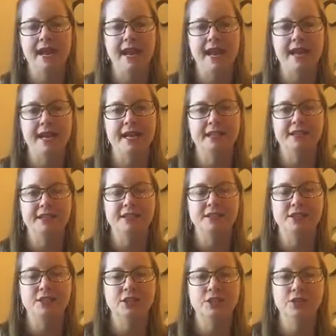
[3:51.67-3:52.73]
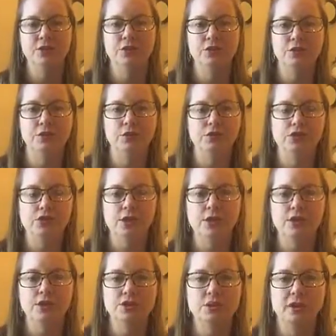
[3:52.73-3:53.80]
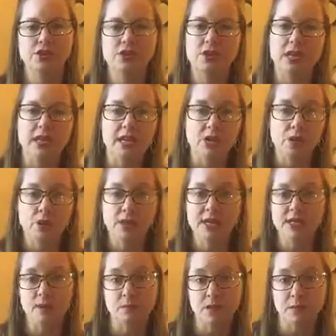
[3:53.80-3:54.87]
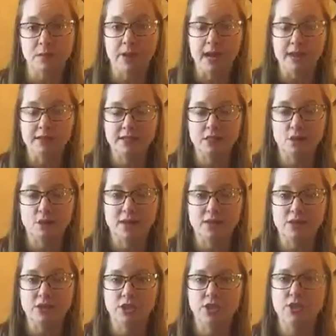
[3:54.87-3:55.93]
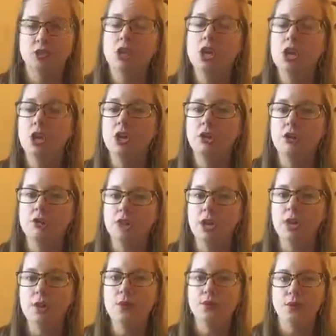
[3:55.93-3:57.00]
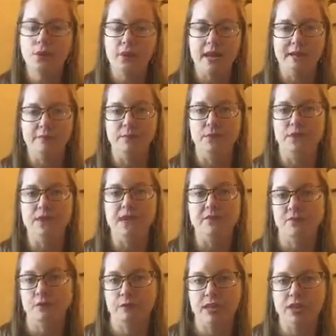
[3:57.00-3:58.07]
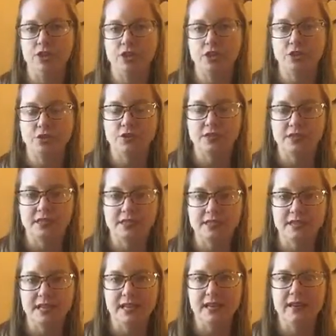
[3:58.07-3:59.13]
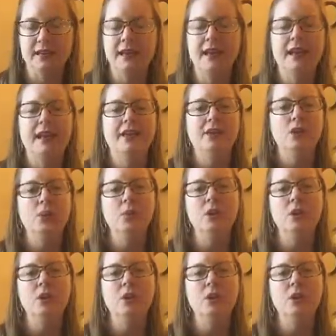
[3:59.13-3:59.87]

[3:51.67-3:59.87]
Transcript: and you start to, as you get inquiries and people are asking questions, to go ahead and put that information on your listing. The